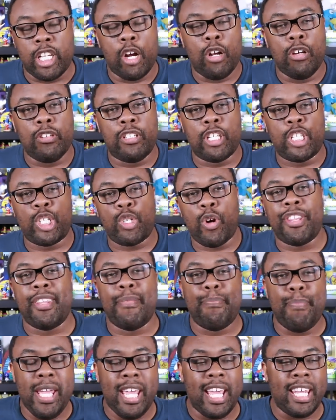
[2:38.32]
turtles destroy the
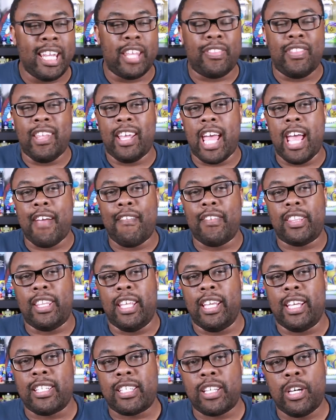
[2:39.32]
beacon and think
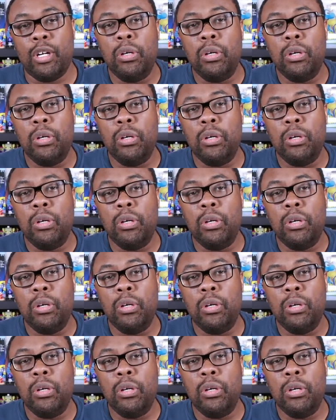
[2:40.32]
everything is